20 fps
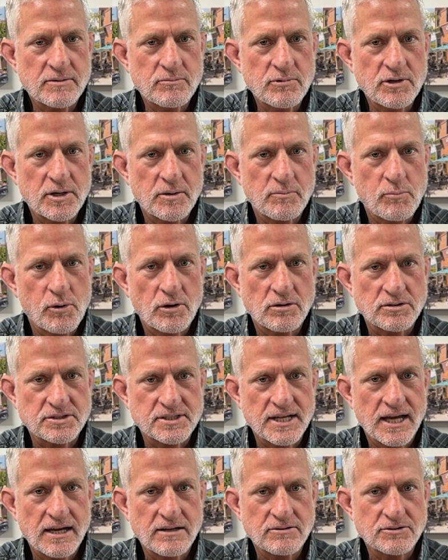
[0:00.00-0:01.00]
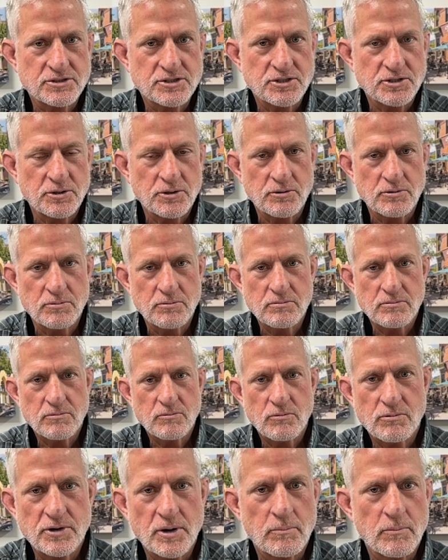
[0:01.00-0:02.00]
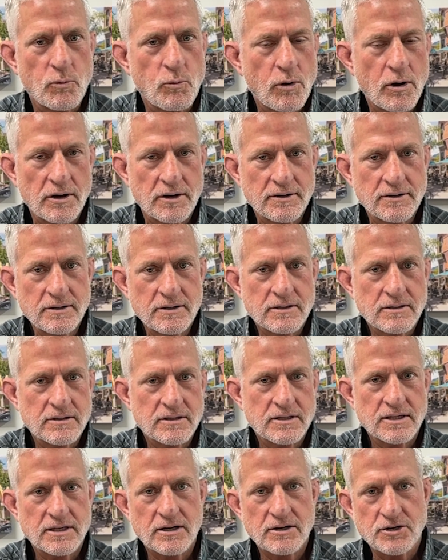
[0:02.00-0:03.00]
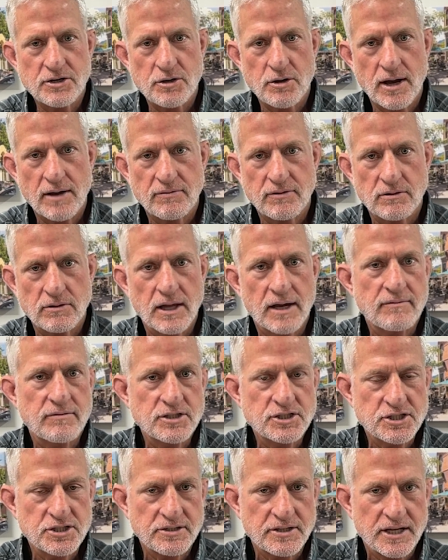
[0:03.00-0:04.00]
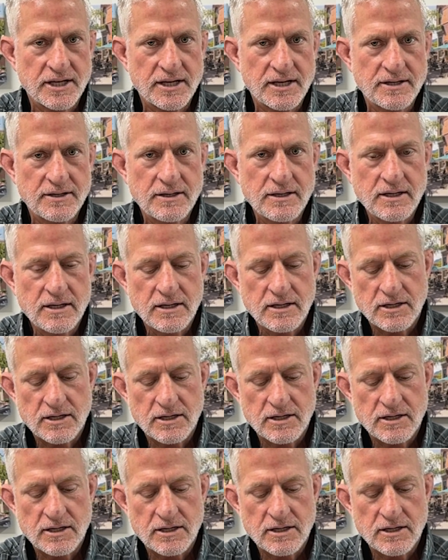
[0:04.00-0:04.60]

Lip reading: really boils down to, number one, do you have the leverage you need?